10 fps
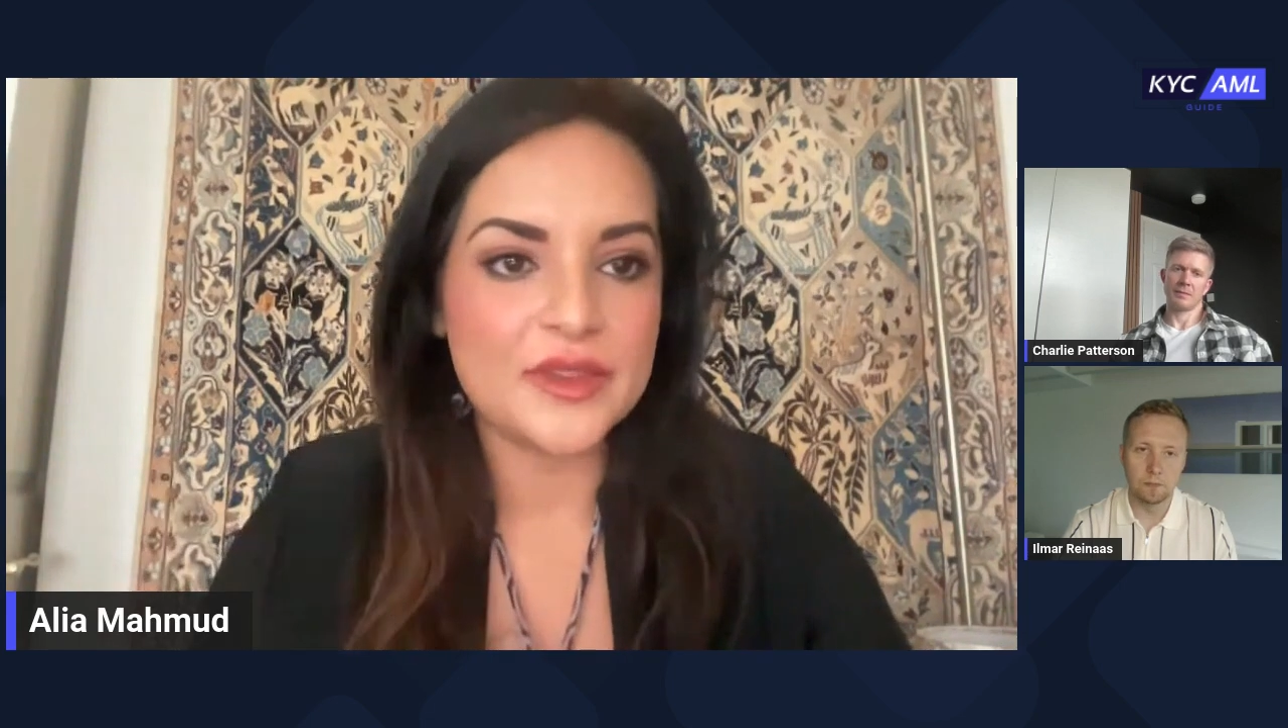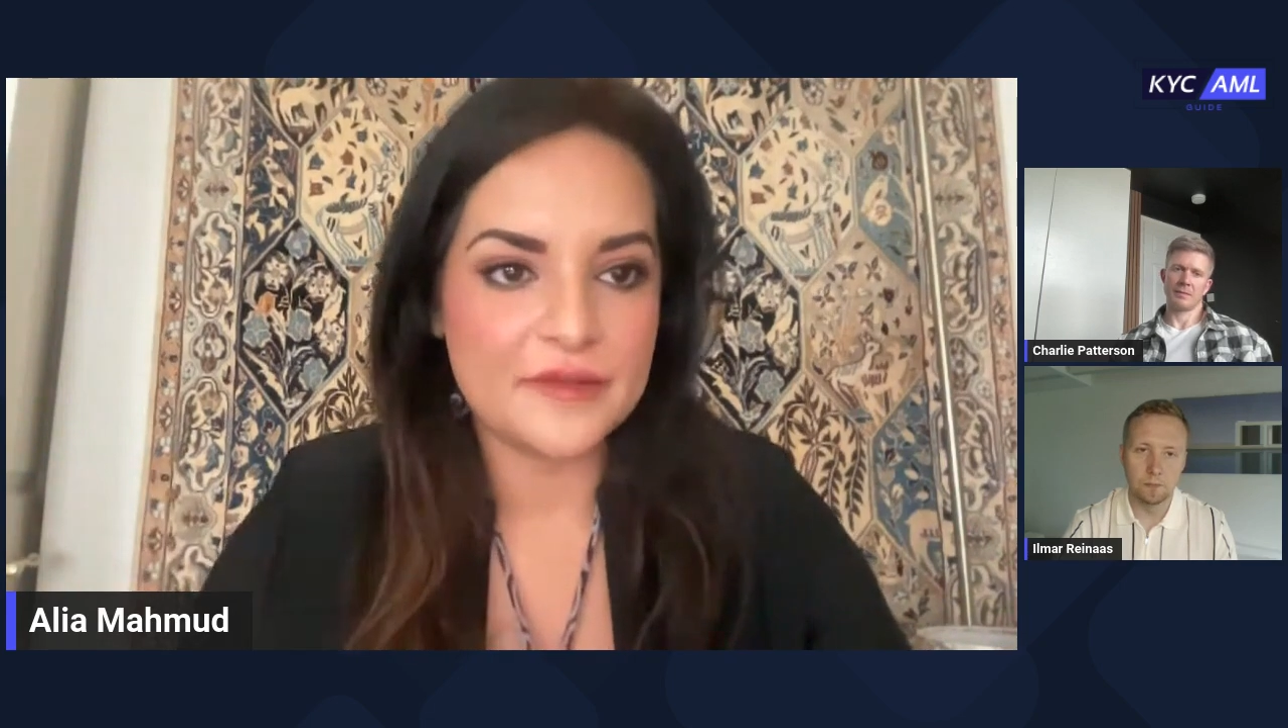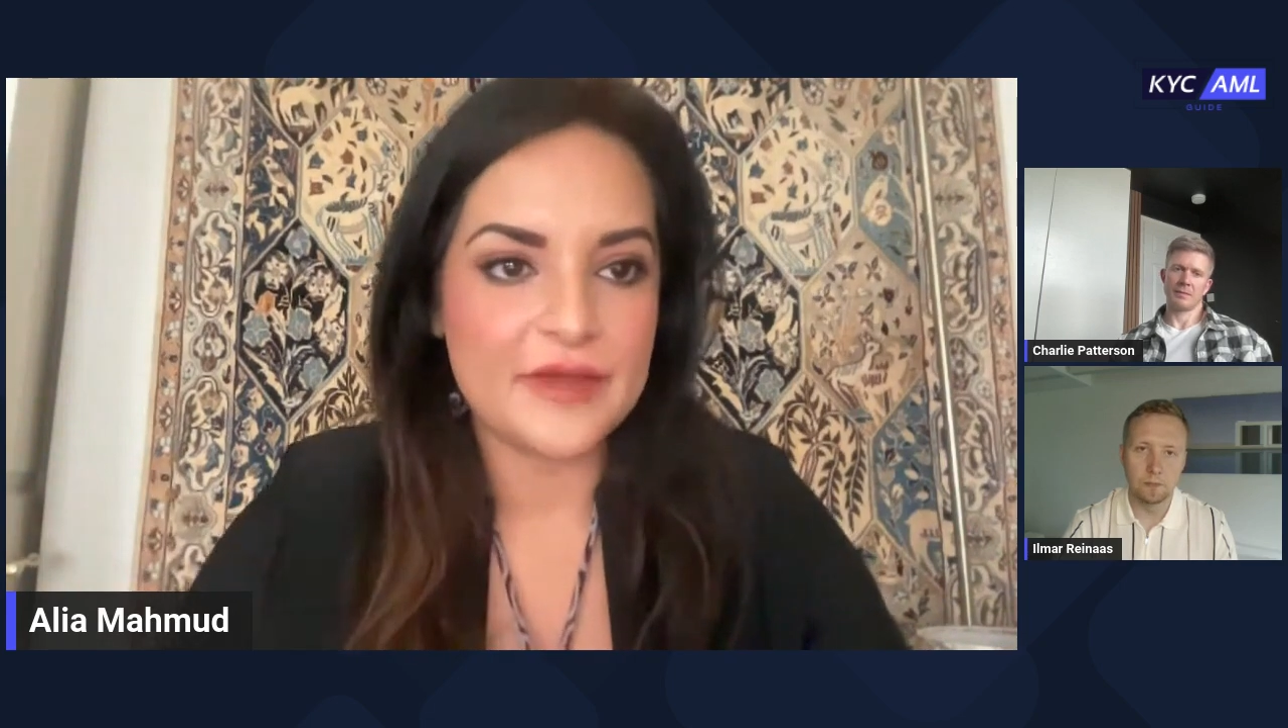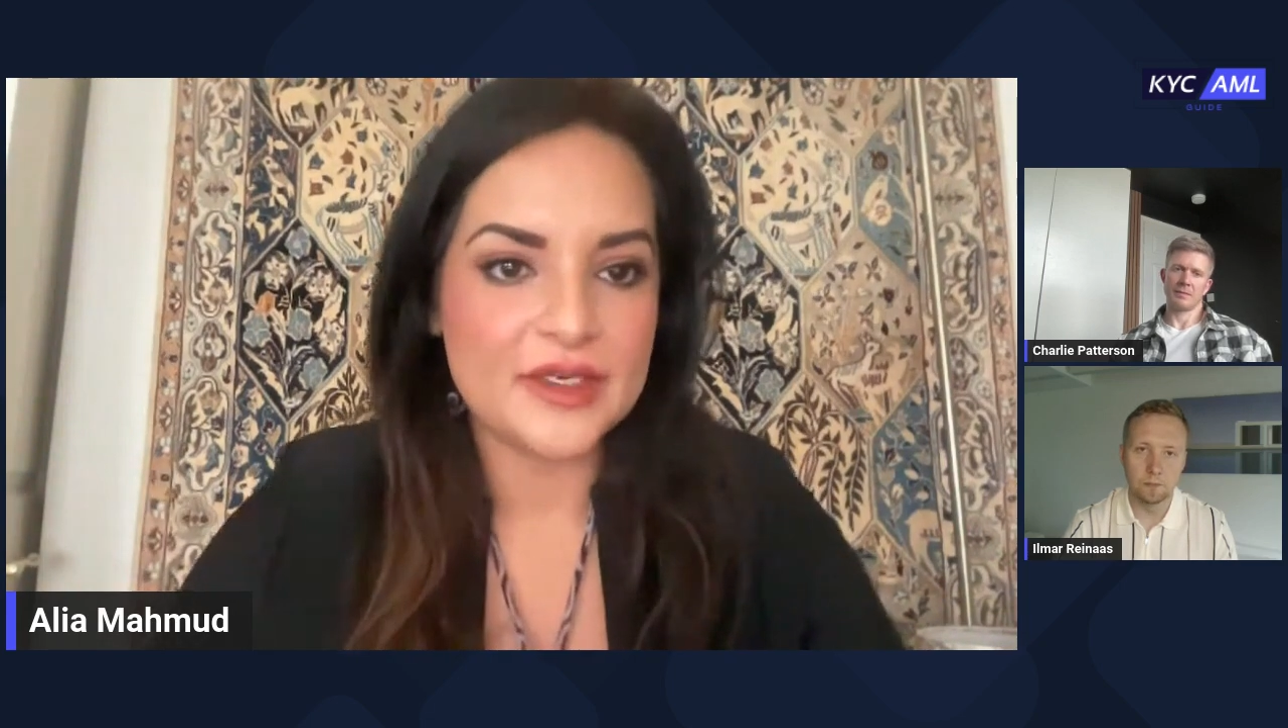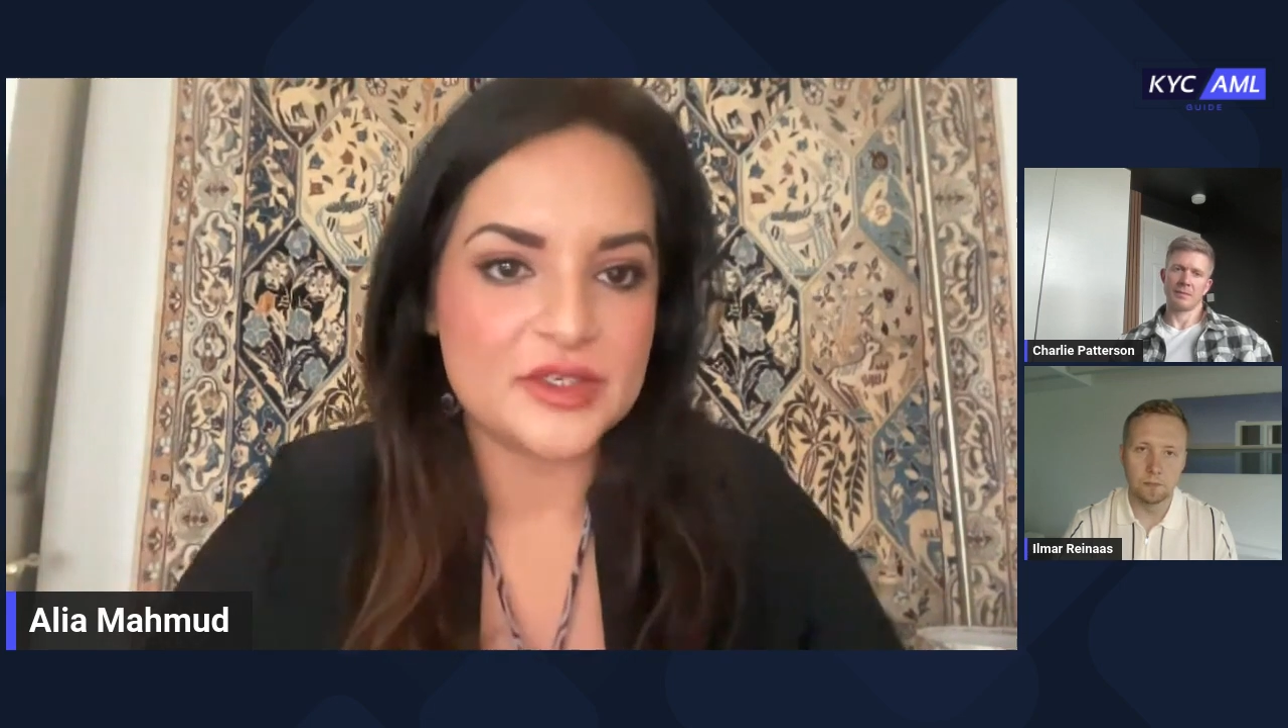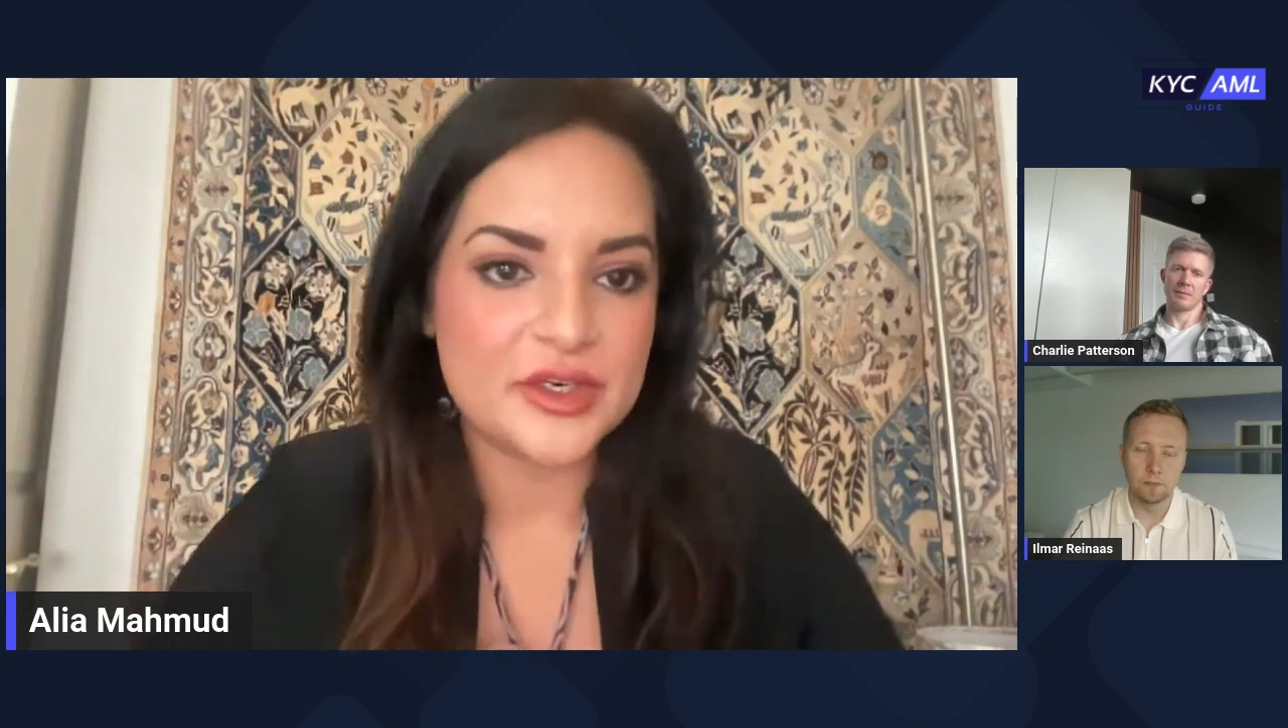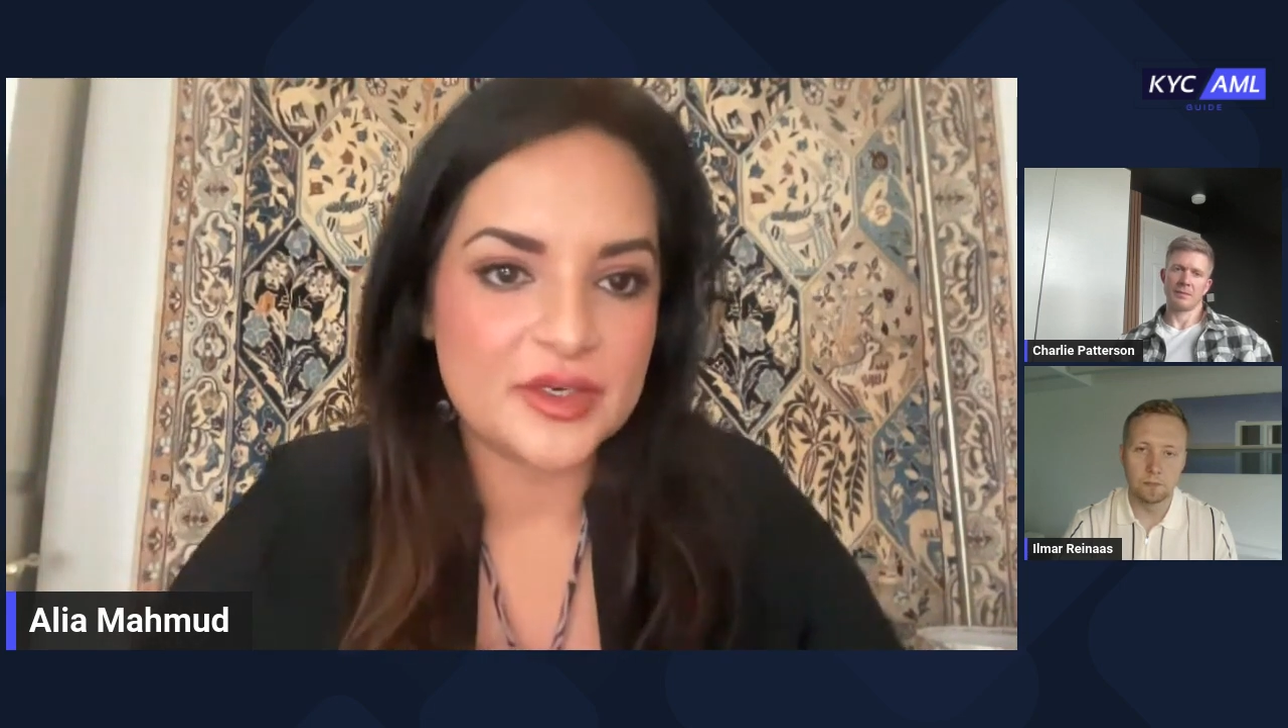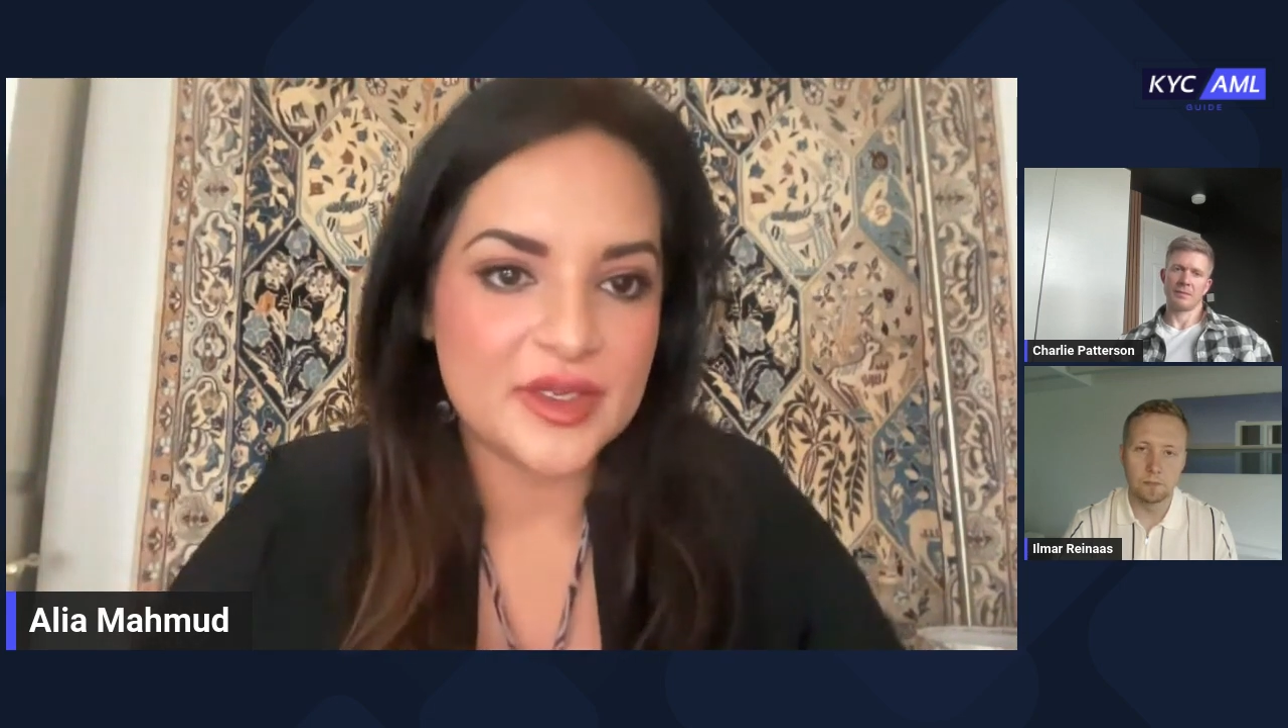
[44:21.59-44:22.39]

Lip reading: the vendor